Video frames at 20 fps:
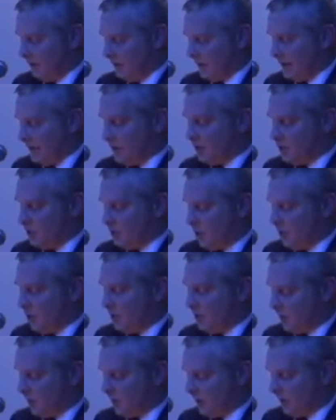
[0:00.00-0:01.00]
This new
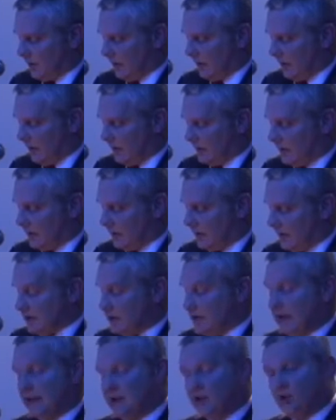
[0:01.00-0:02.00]
Northern Ireland is
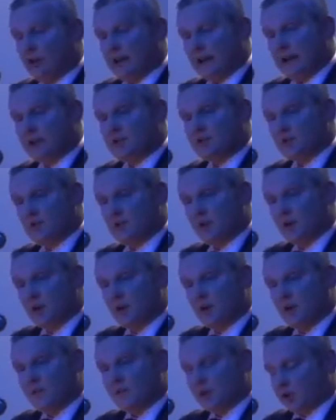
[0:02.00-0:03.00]
a creation
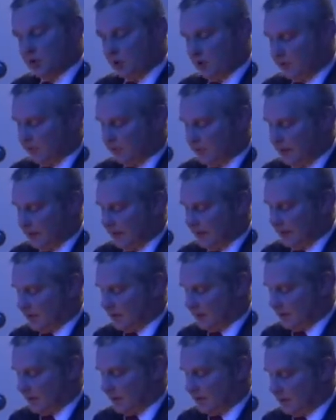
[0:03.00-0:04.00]
of the Good Friday
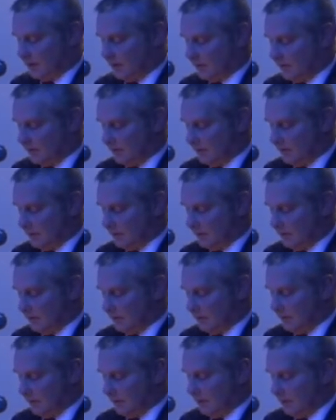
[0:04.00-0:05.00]
Agreement.
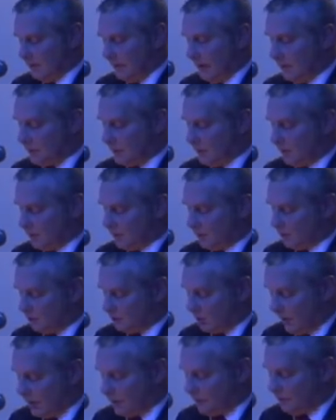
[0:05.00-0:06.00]
After
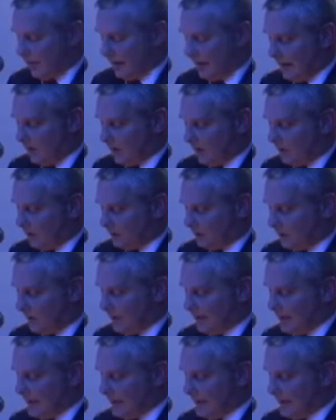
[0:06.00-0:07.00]
great pain of
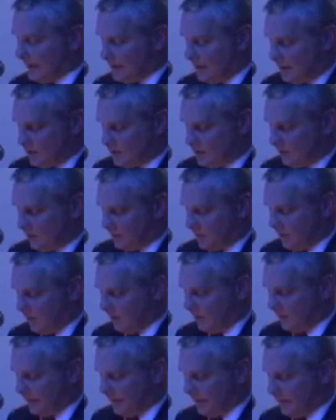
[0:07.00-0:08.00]
3 decades of
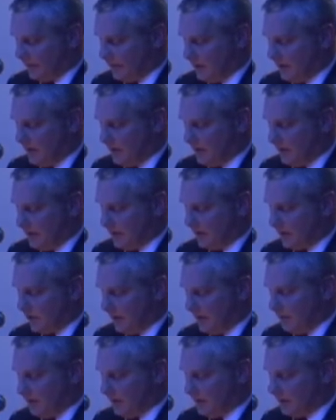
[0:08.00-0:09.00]
conflict, the
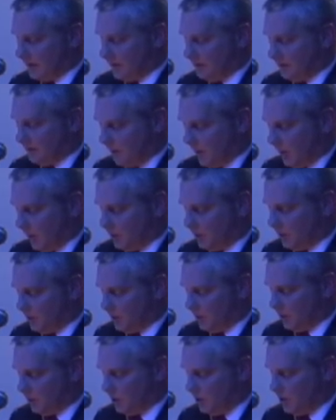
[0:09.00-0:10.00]
agreement gave birth to
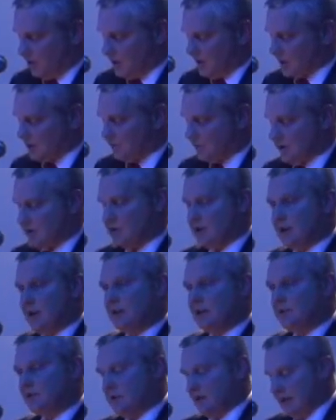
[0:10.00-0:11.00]
a new
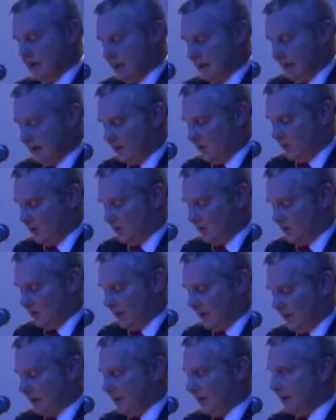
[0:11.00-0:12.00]
dispensation in Northern
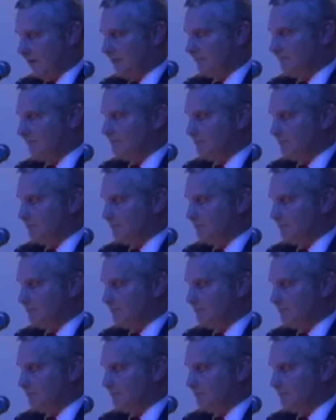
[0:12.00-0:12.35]
Ireland,